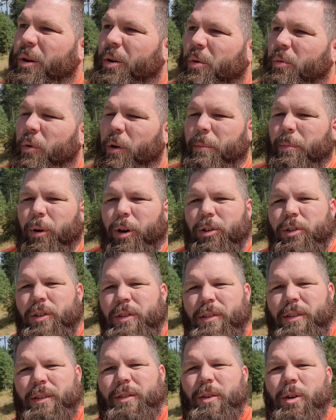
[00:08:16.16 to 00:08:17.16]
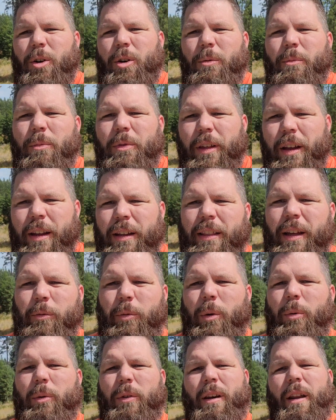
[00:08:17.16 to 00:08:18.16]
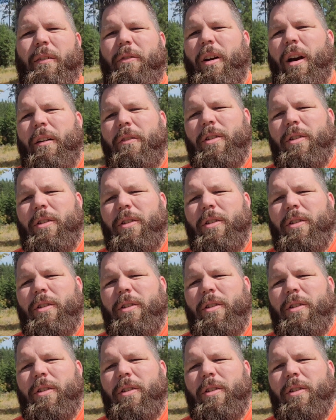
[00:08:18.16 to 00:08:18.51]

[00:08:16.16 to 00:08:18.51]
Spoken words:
We purchased this home thinking that we would never ever